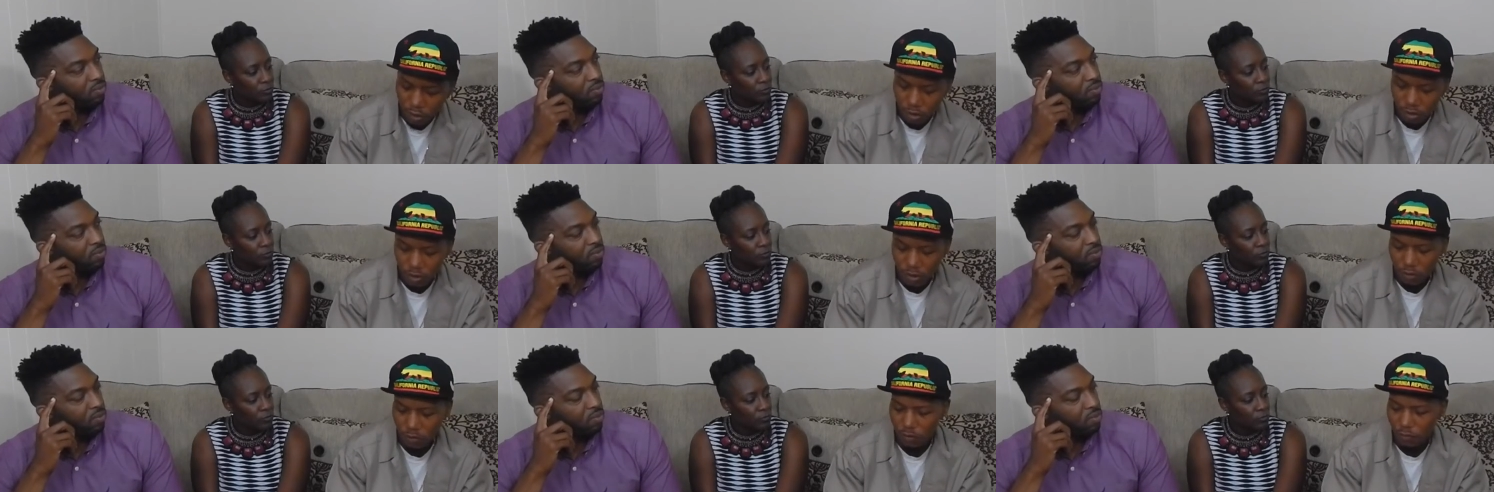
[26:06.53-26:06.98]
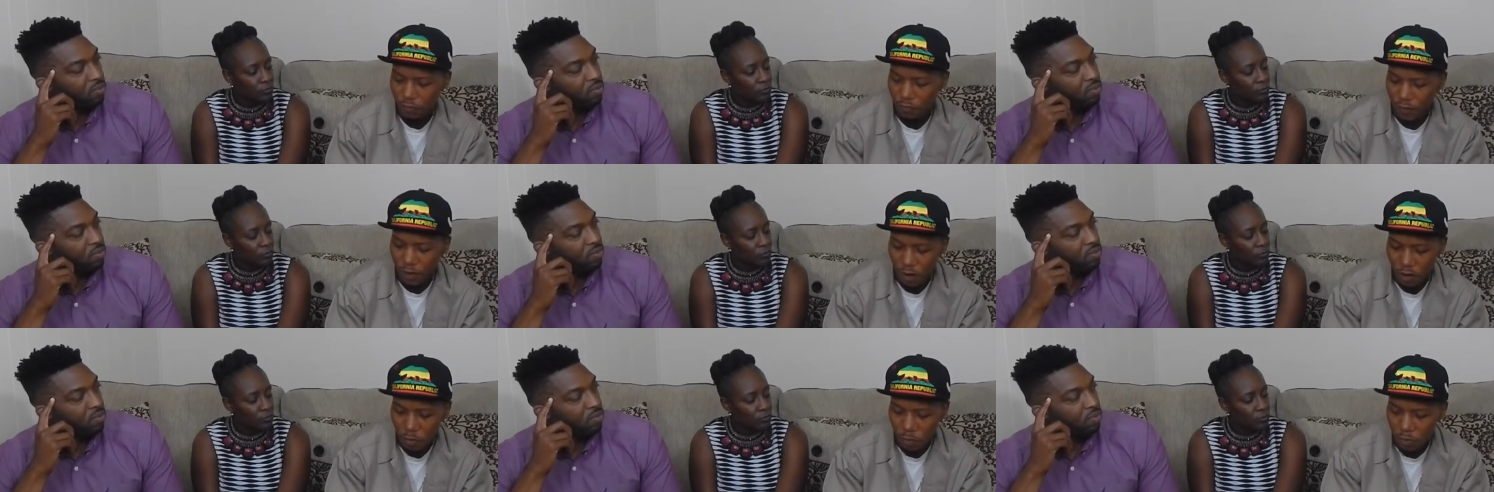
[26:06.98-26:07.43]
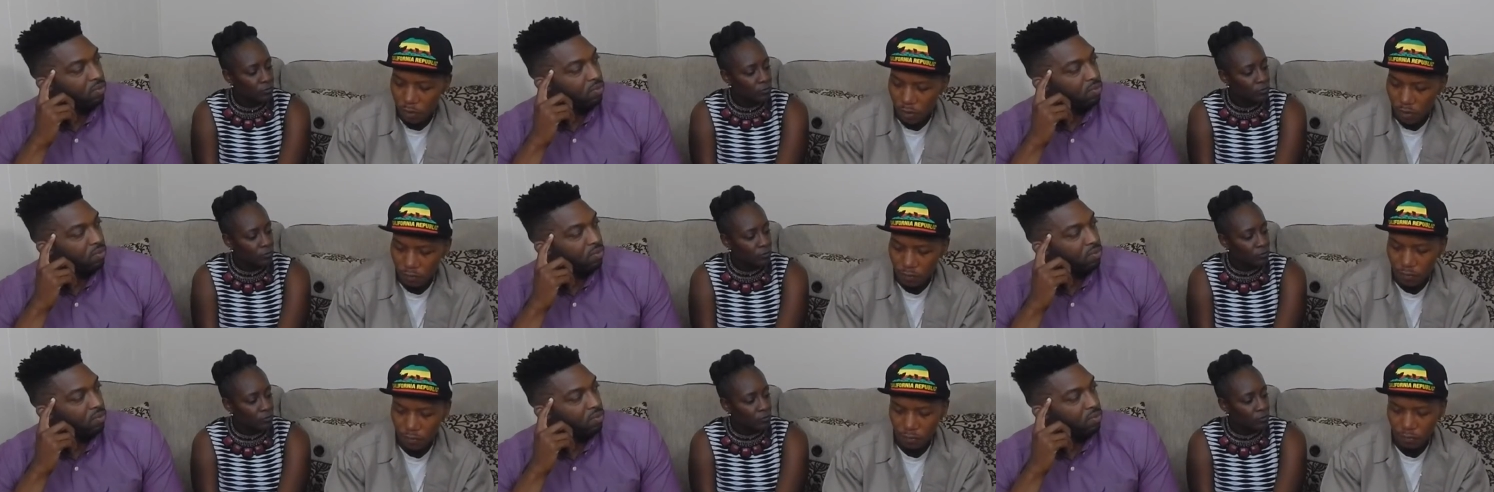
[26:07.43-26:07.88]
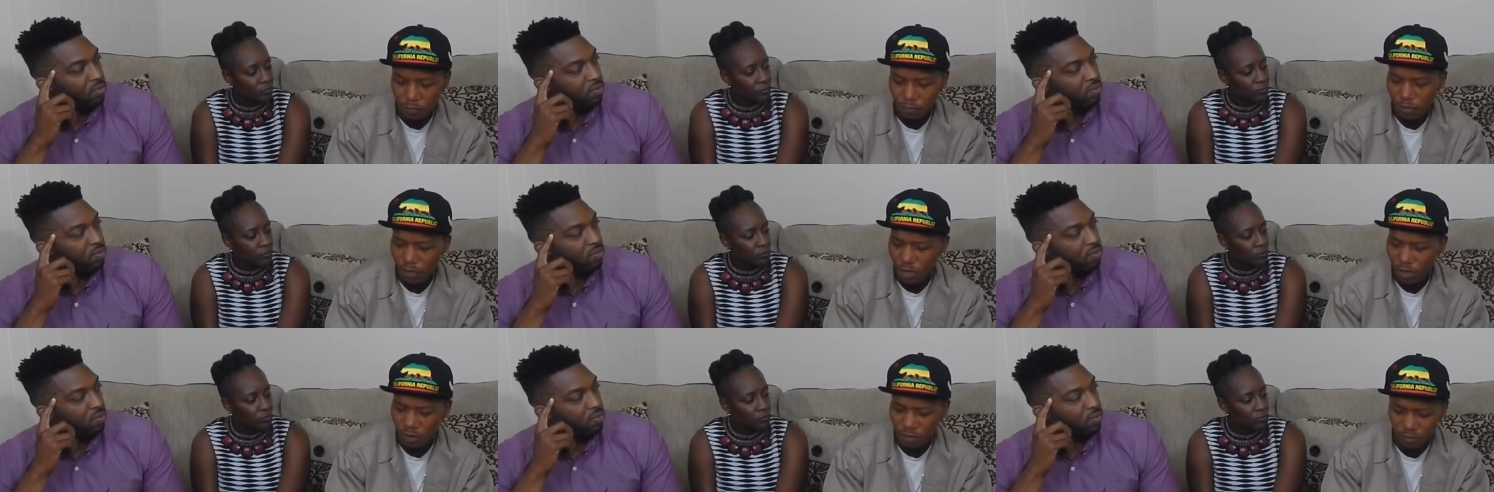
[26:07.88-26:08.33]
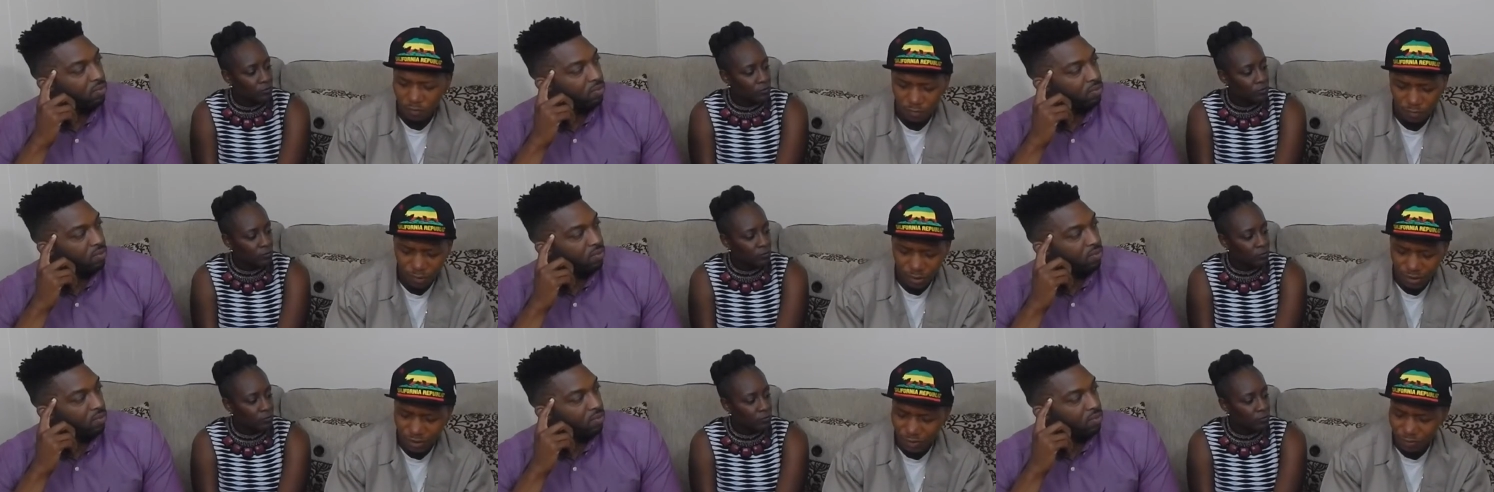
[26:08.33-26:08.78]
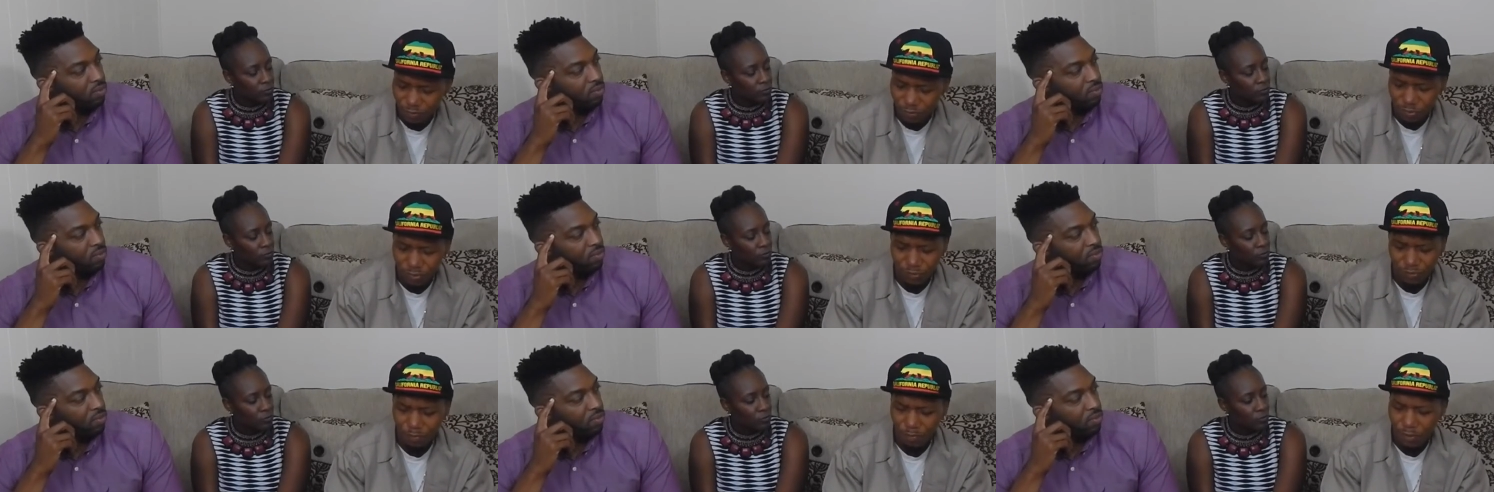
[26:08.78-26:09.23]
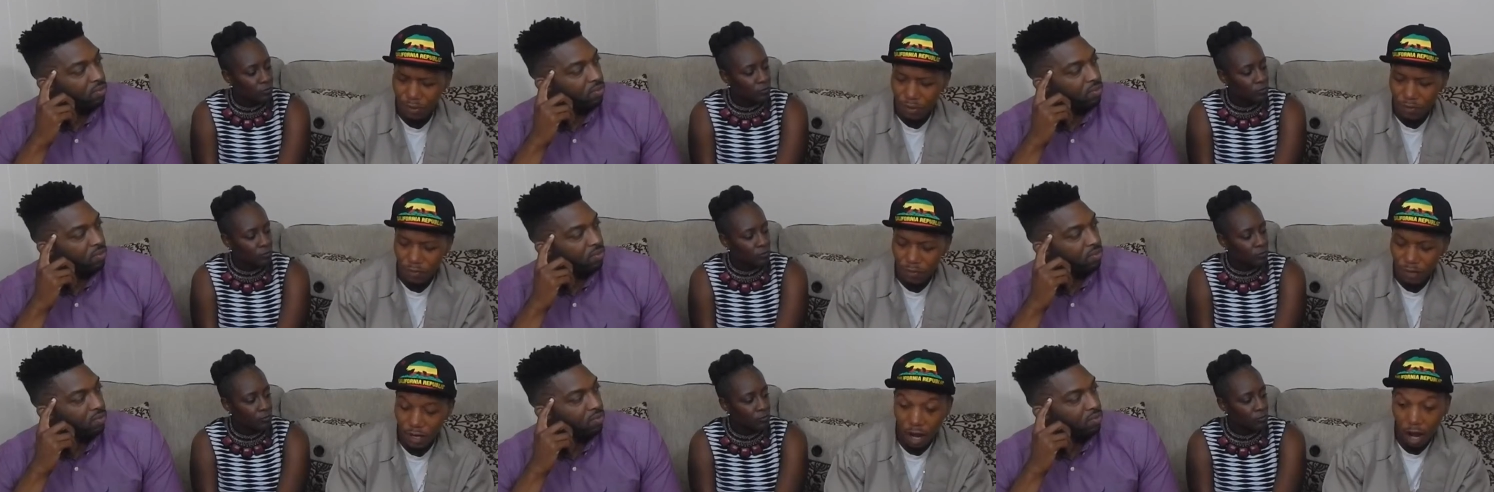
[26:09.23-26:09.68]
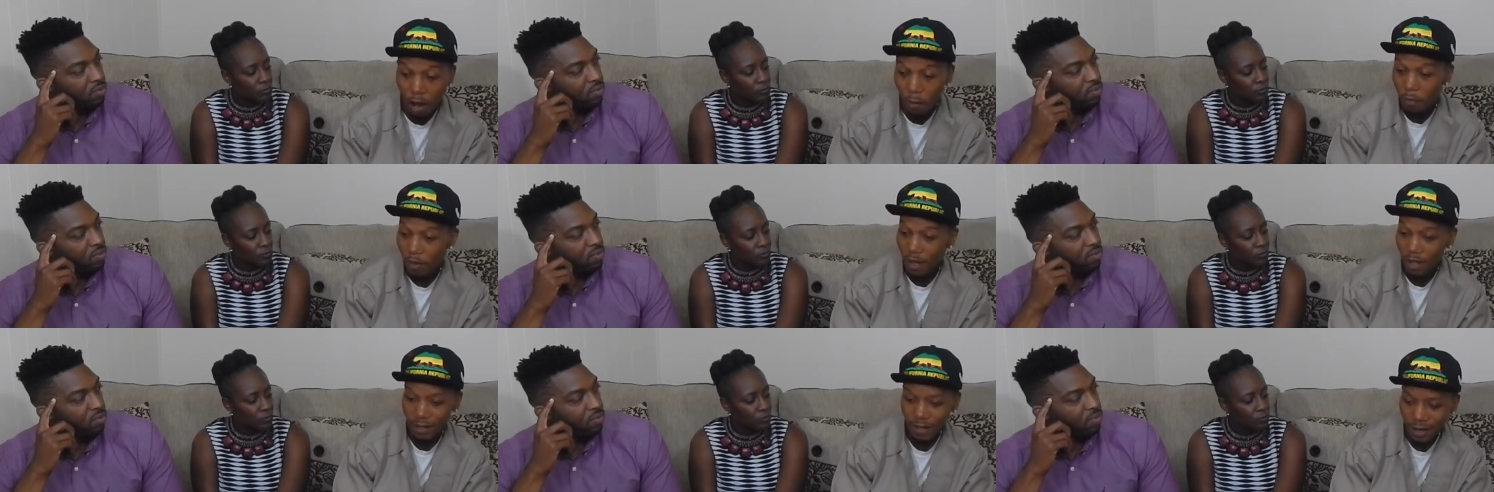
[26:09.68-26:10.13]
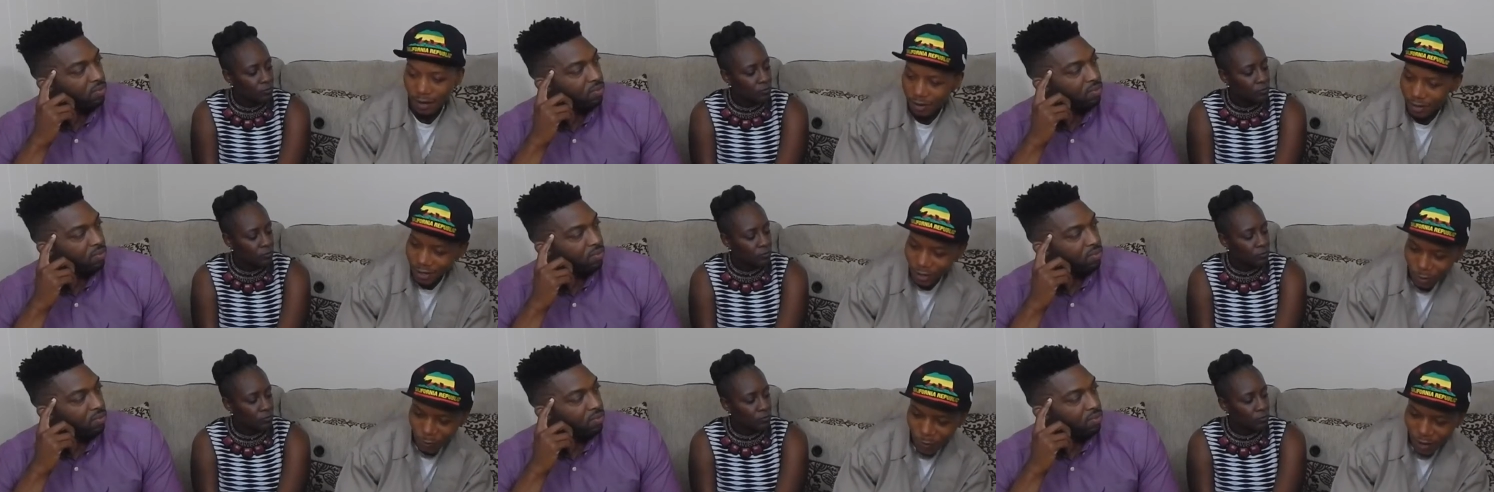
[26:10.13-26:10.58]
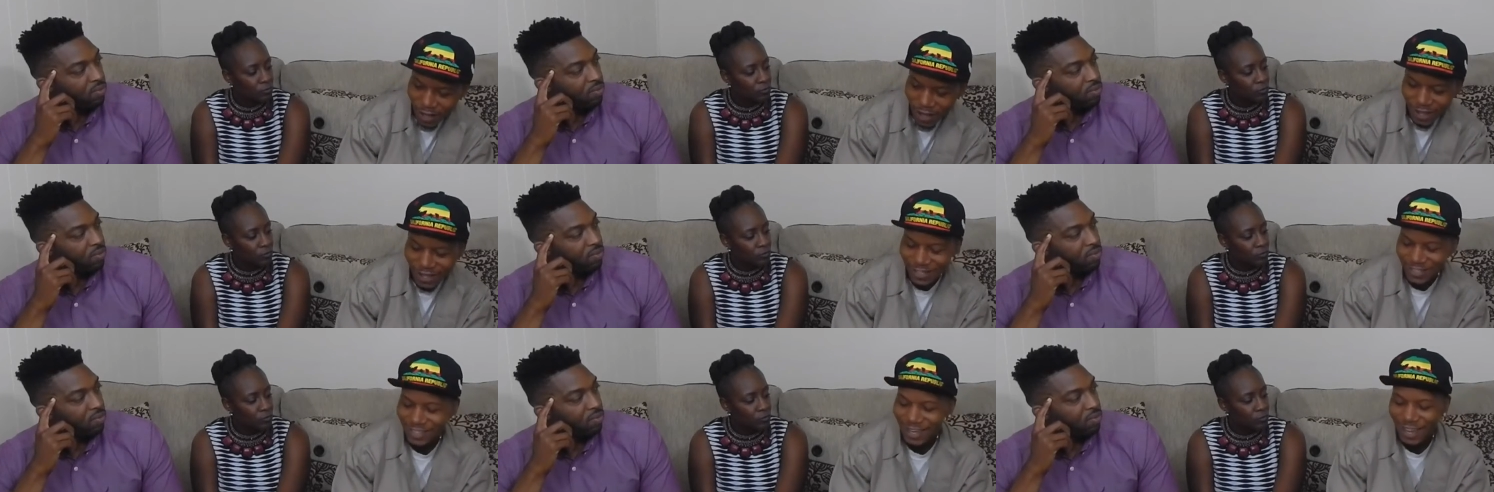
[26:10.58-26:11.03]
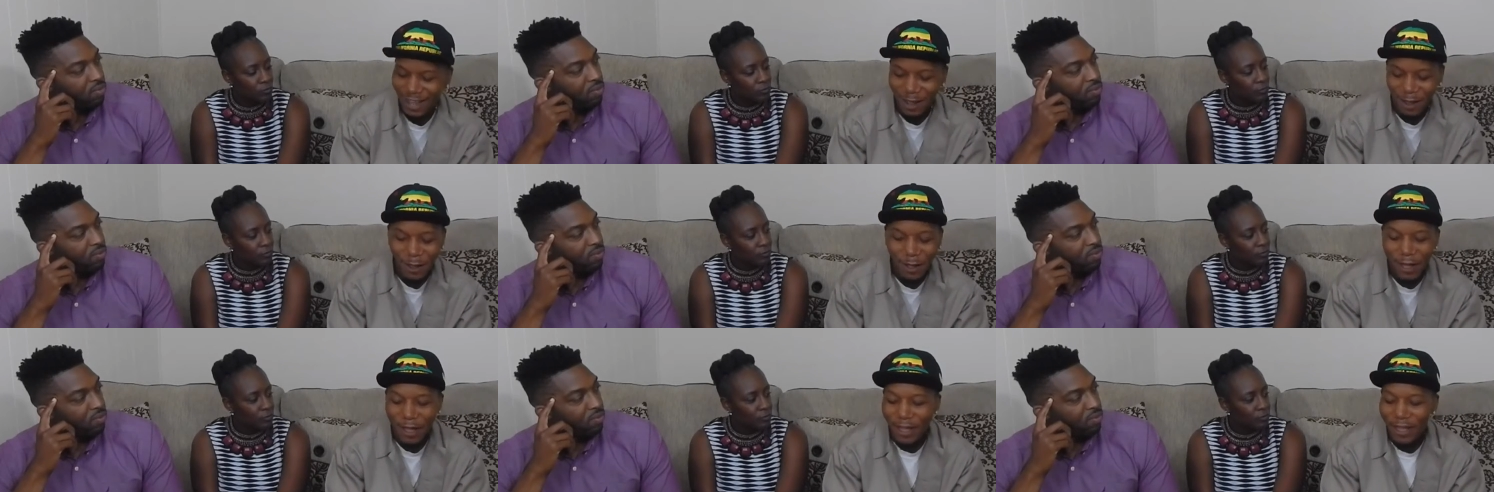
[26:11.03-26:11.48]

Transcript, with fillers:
Speaker 1: girl. She was very beautiful, you know, just beautiful, and I, I let her get away. It's like.